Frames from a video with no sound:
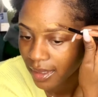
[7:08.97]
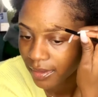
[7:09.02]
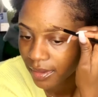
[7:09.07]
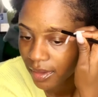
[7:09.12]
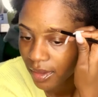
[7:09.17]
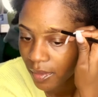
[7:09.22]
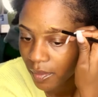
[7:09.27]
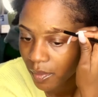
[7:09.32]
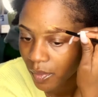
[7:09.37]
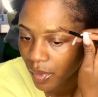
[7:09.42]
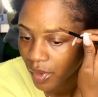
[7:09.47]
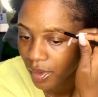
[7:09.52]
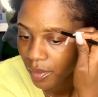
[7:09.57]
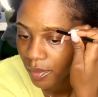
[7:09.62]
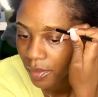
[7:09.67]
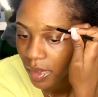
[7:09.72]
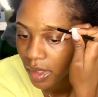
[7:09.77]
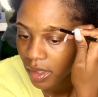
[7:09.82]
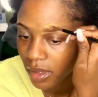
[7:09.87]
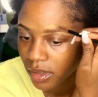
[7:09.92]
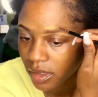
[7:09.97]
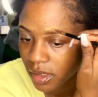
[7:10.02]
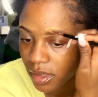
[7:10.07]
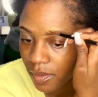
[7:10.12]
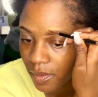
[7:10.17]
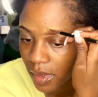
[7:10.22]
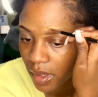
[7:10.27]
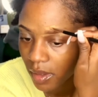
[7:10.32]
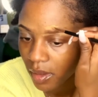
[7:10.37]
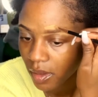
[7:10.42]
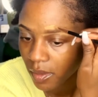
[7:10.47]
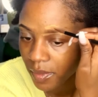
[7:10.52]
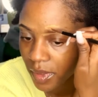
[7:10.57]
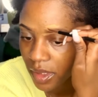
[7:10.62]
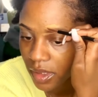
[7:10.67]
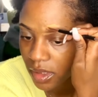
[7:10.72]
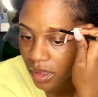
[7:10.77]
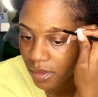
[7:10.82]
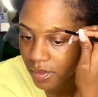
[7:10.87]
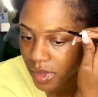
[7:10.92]
the moment, my
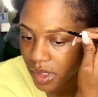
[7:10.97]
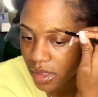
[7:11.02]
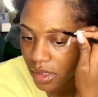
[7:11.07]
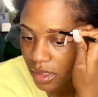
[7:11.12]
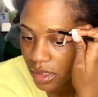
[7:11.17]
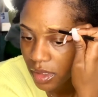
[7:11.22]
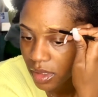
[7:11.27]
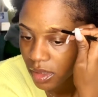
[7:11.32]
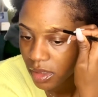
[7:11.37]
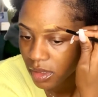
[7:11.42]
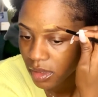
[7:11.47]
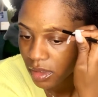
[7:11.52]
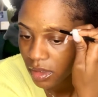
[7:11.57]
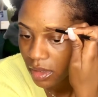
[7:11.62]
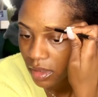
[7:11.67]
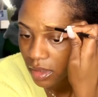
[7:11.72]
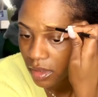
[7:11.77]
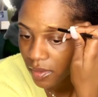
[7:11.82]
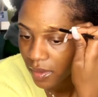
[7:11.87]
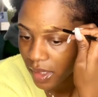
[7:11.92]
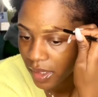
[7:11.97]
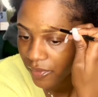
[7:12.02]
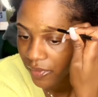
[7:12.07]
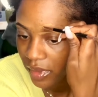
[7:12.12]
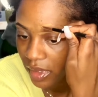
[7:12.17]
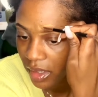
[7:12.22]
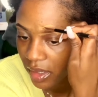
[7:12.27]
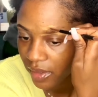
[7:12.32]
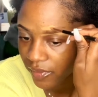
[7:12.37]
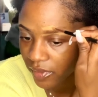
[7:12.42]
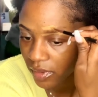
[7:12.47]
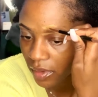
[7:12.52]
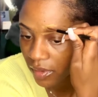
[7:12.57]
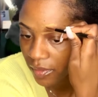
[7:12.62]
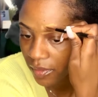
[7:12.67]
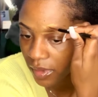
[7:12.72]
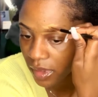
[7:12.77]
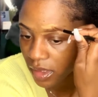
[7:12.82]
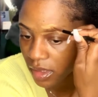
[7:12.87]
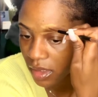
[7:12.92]
others, let me see. Do I really have an
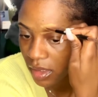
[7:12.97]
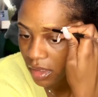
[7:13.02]
others?